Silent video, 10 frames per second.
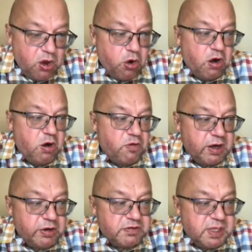or
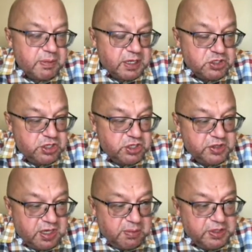one of them can generate
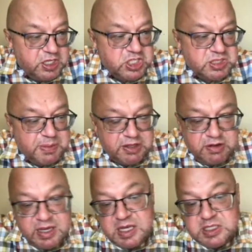recommendations, but
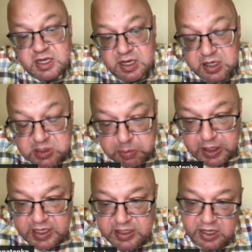another can
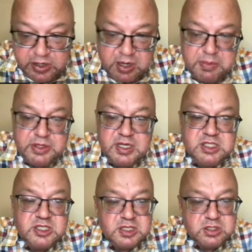explain
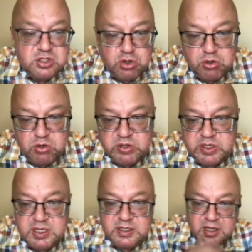recommendations and so on,
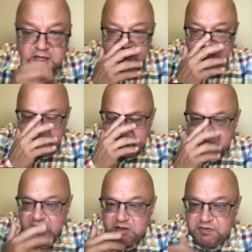right? It's
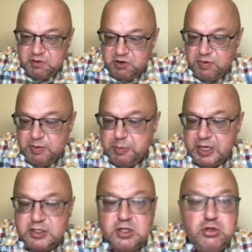kind of
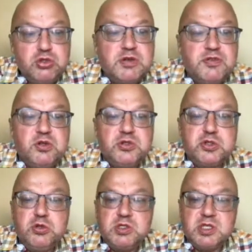pretty useful to
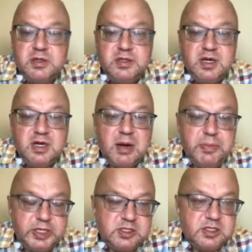use
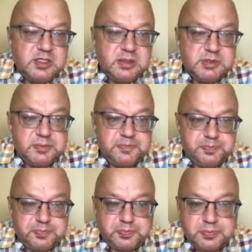hybrid systems.
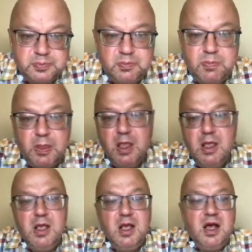
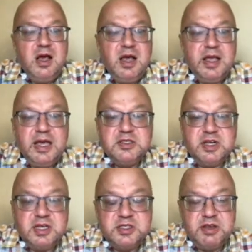Again, there
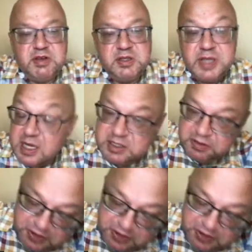are several negative